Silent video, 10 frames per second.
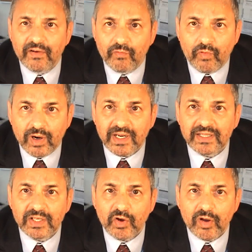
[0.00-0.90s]
what are
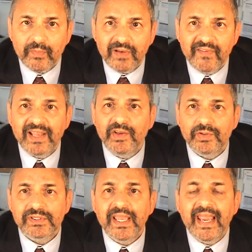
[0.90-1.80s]
the normal
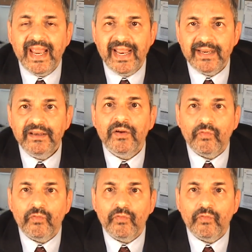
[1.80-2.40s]
values, and